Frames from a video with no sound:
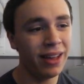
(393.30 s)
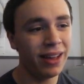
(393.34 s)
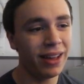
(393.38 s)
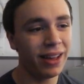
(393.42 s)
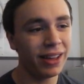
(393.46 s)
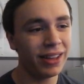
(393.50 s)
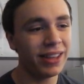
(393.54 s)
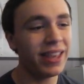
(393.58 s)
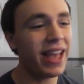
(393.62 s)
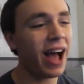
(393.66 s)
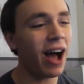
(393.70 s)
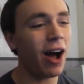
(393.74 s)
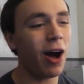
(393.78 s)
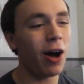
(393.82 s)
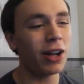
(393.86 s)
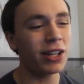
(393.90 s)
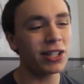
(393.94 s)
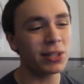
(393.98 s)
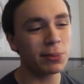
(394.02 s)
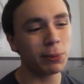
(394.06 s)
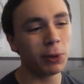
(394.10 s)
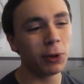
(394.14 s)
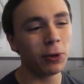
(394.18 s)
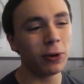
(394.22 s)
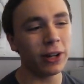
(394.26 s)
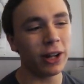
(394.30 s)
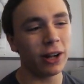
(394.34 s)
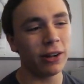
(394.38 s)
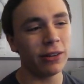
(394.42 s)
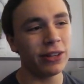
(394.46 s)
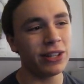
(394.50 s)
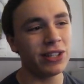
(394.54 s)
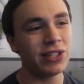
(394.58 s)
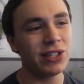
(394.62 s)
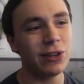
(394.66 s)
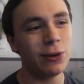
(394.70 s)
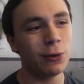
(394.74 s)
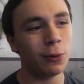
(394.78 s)
yeah, exploring all
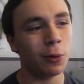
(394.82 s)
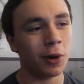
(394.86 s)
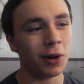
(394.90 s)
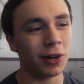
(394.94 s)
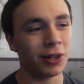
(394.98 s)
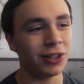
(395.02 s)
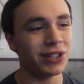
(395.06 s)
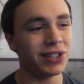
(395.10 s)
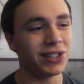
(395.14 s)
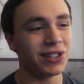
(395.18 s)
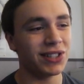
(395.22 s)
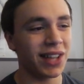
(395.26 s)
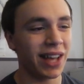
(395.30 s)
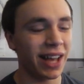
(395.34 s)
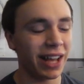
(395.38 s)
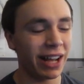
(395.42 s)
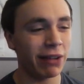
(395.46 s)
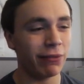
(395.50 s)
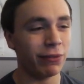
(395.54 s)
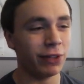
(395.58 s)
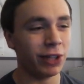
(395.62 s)
these new worlds is a heck of